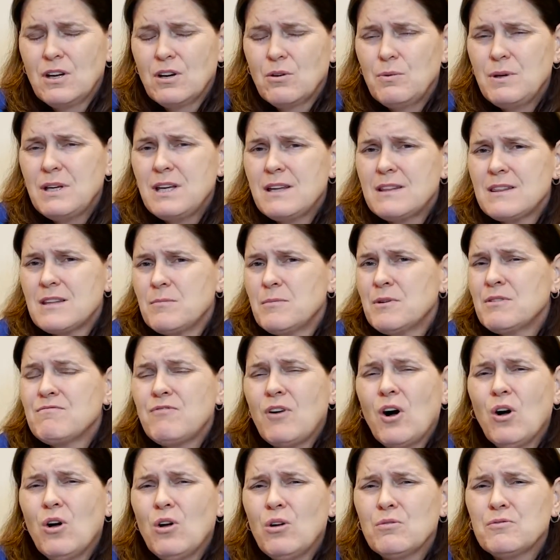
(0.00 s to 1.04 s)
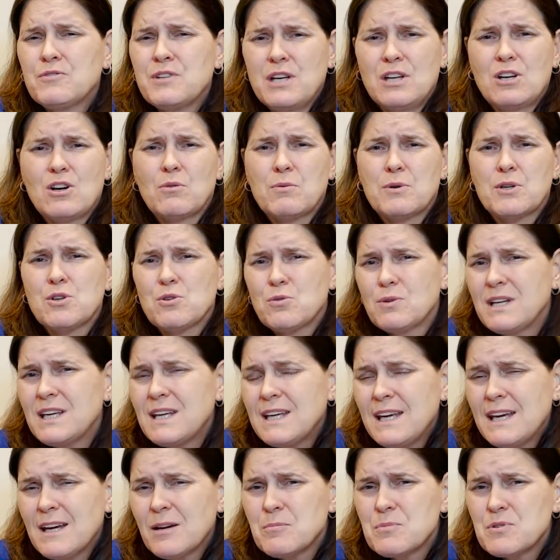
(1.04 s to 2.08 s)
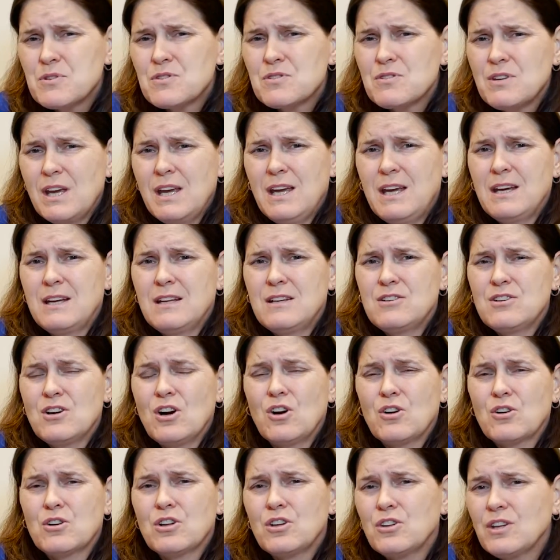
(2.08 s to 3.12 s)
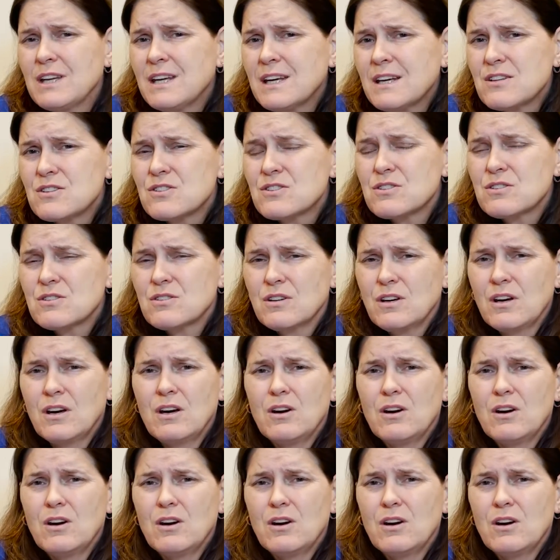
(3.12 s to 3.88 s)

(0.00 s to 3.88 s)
We get them involved in our recruiting camps and our clinics.